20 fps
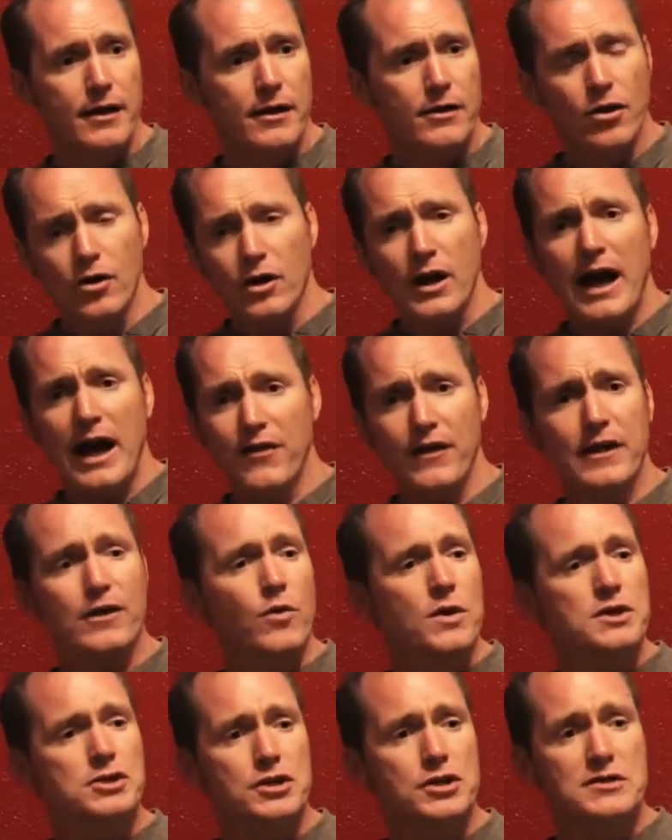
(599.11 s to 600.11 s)
look, I think
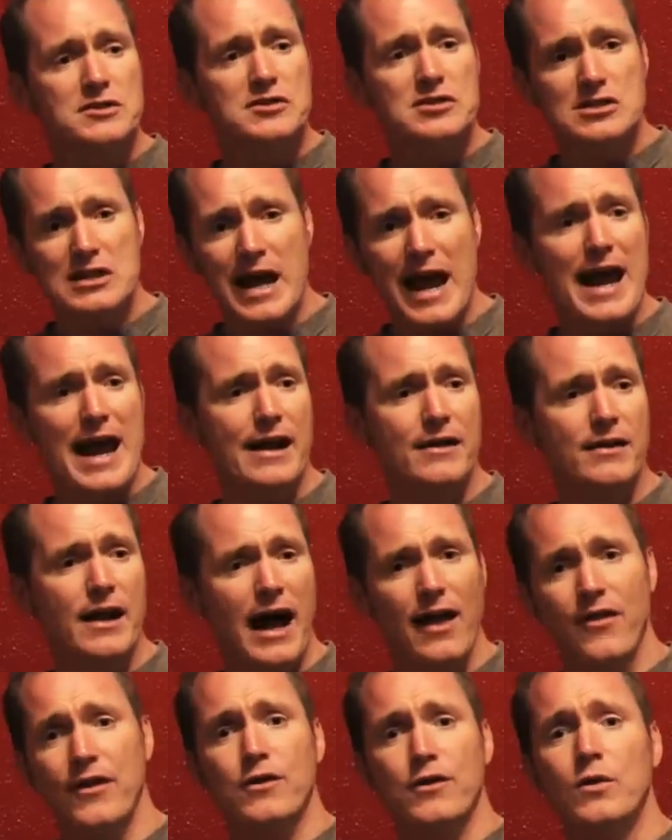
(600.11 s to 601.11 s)
we should stand,
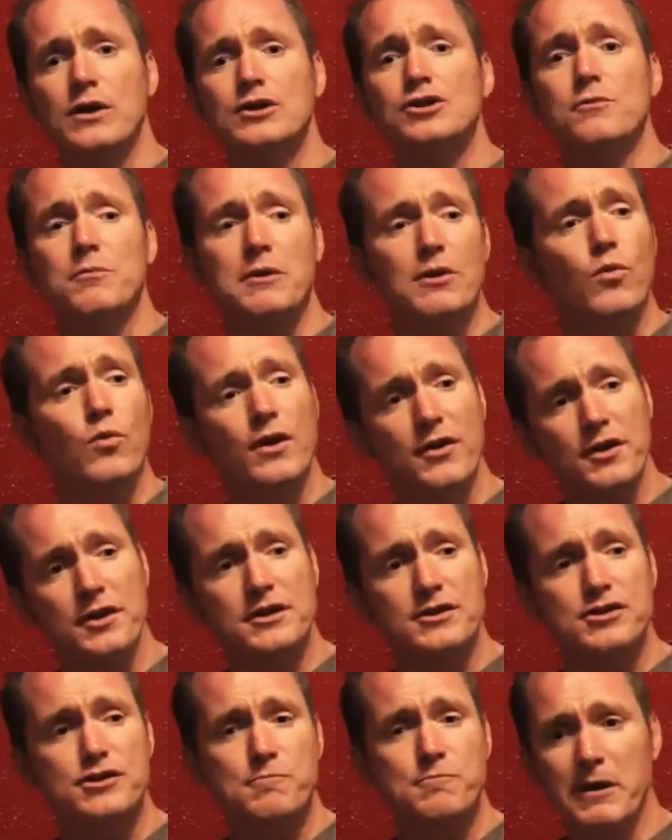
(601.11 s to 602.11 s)
I think we should be willing
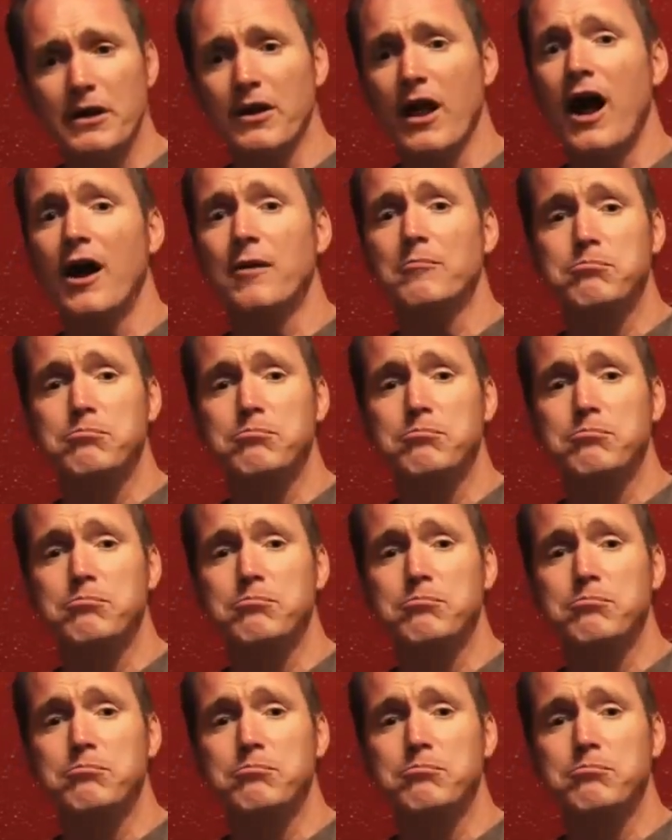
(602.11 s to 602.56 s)
to spill our